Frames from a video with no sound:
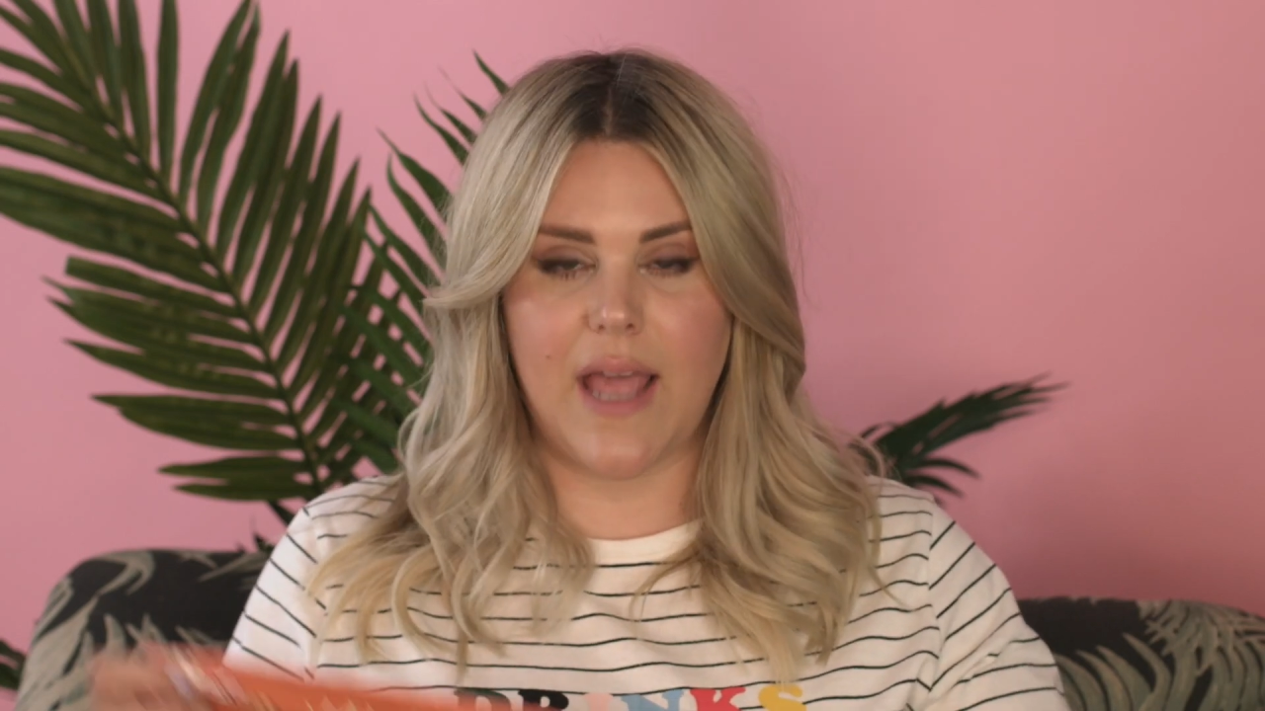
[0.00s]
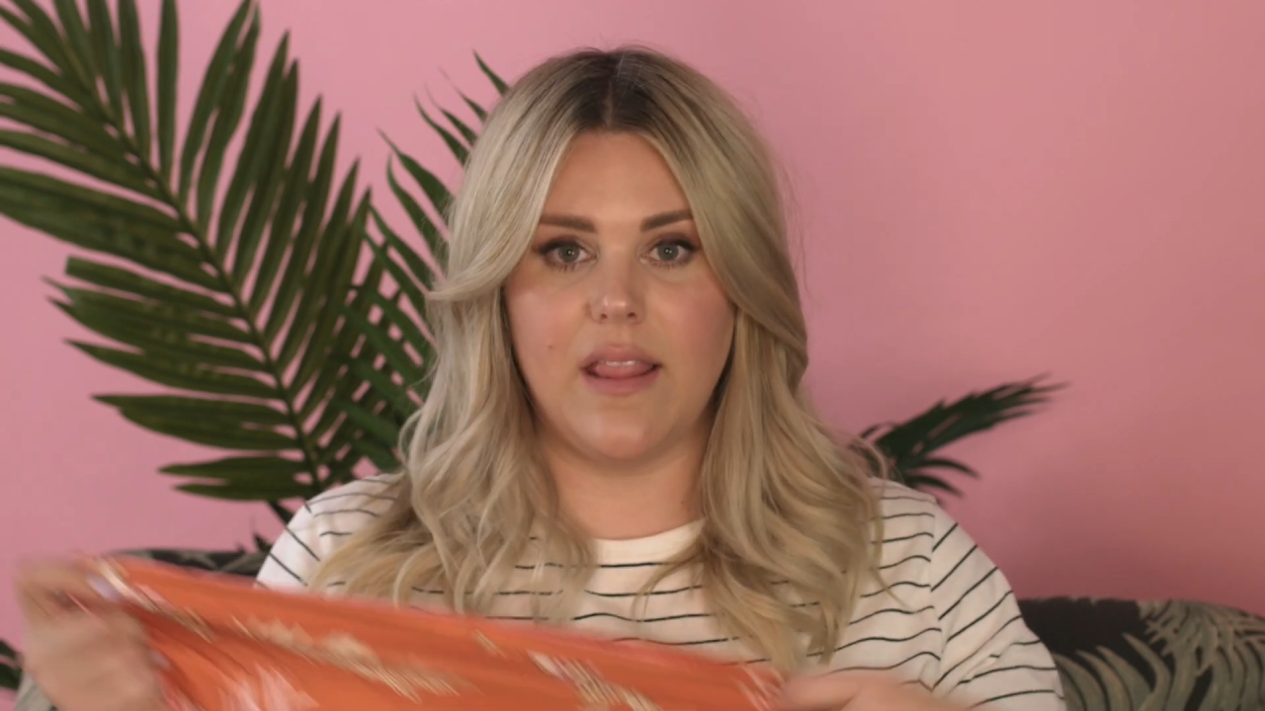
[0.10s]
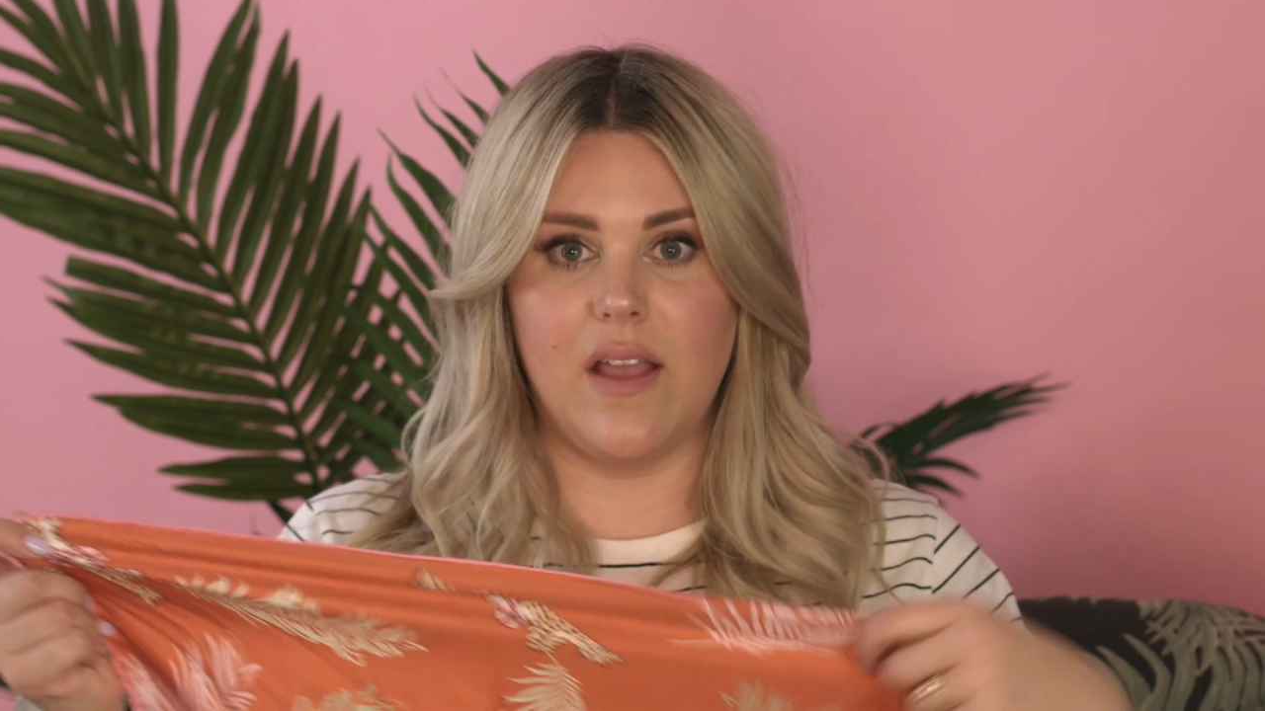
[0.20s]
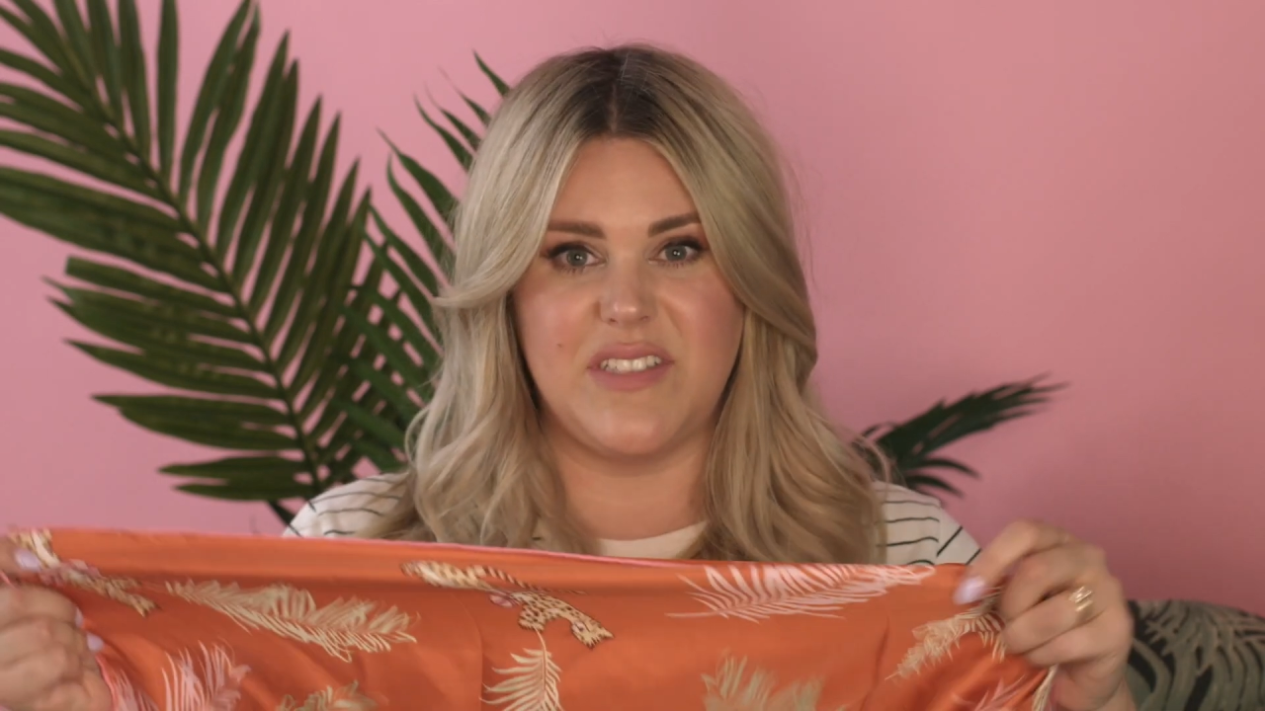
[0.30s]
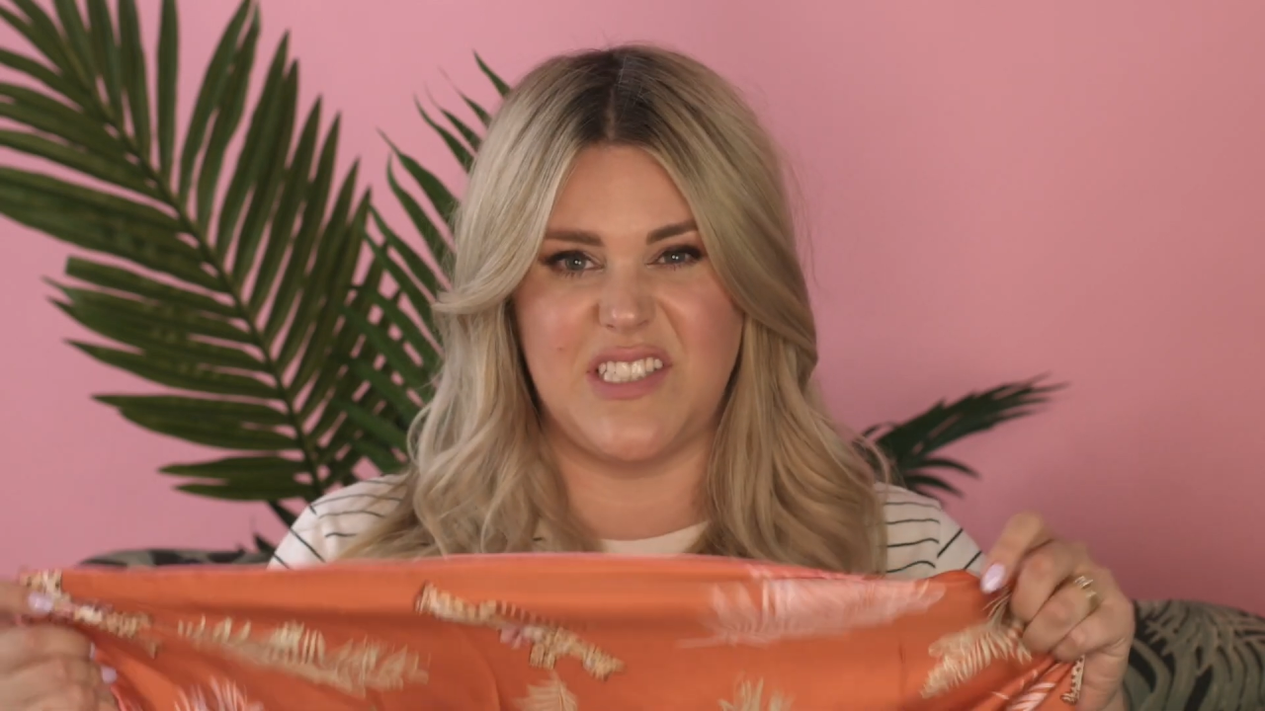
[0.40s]
I
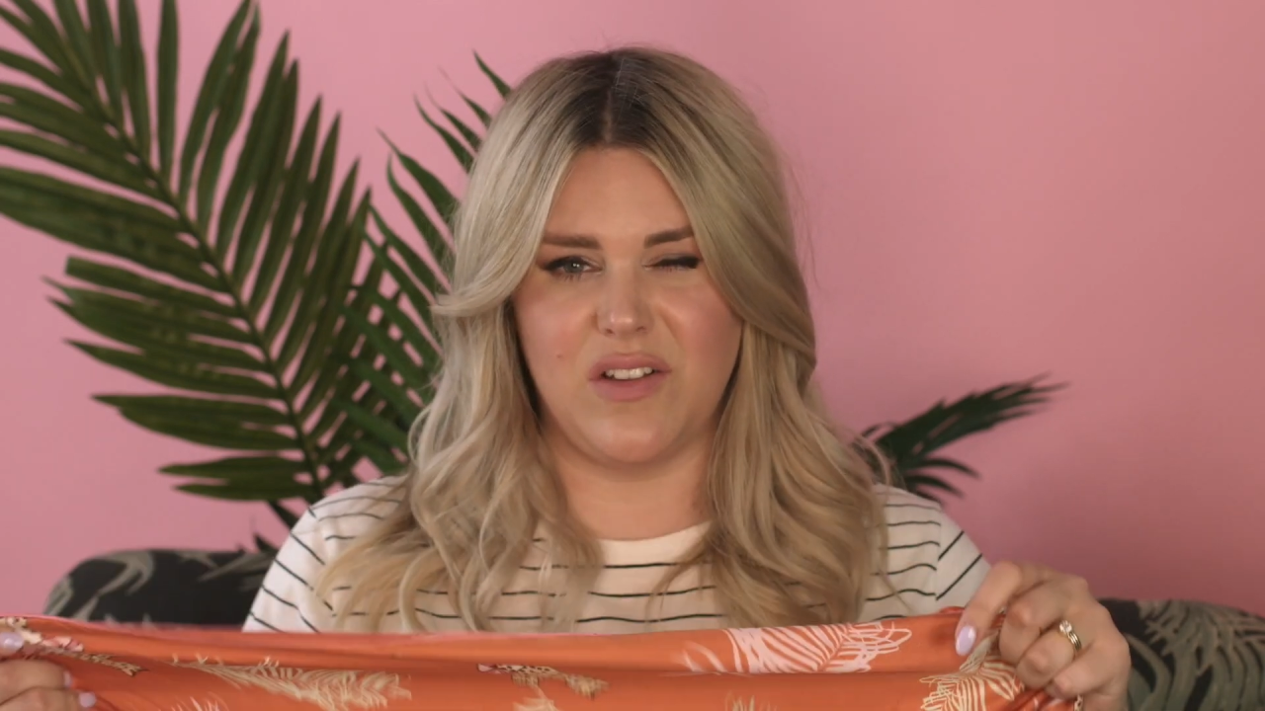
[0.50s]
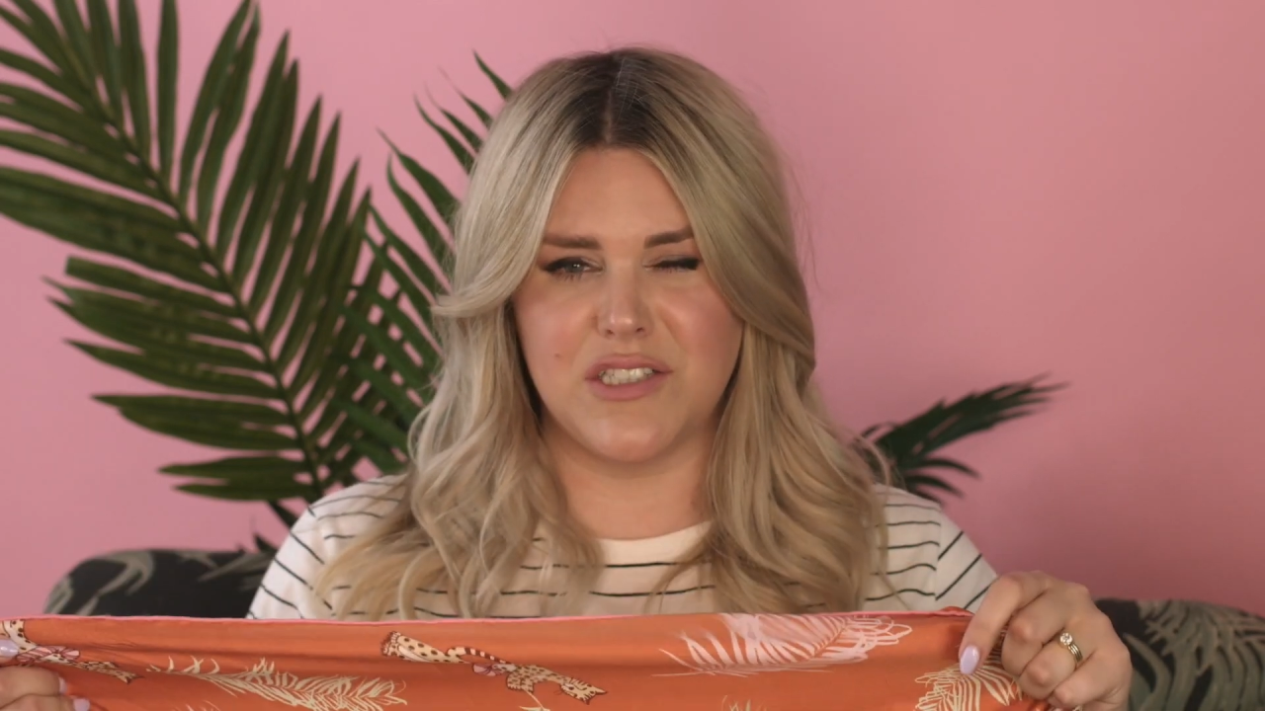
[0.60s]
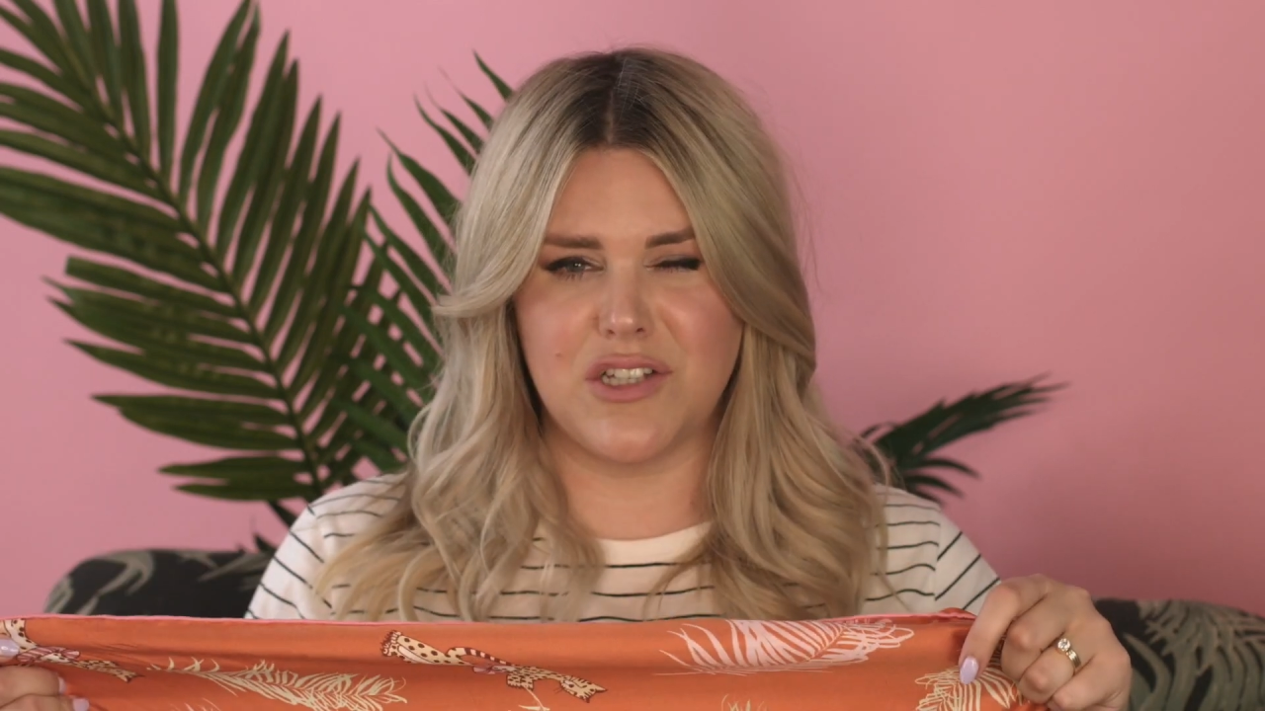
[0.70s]
love silk